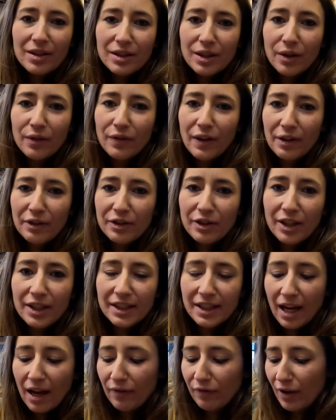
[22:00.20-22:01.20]
So I found a
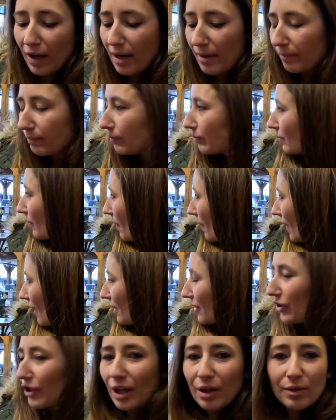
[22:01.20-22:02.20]
nice cafe,
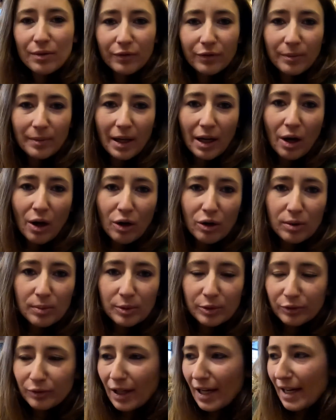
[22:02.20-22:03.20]
sheltering from that
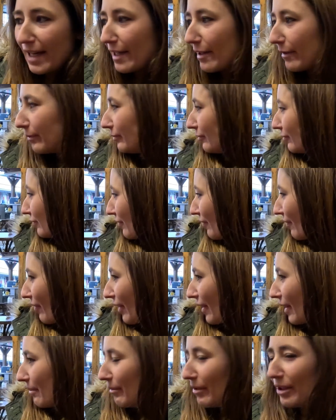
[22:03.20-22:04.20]
horrible rain.
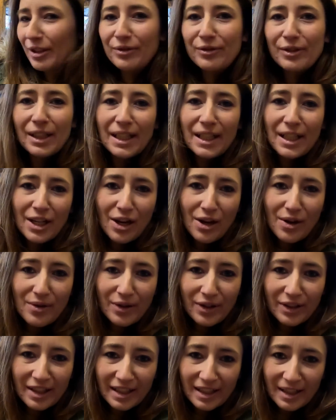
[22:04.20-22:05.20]
But it's really cute
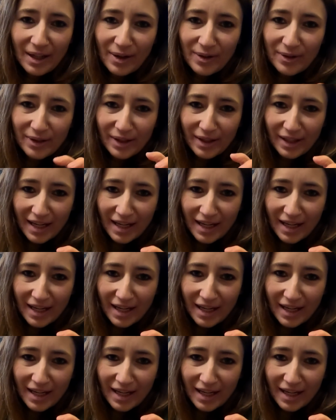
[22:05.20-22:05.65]
because there's loads of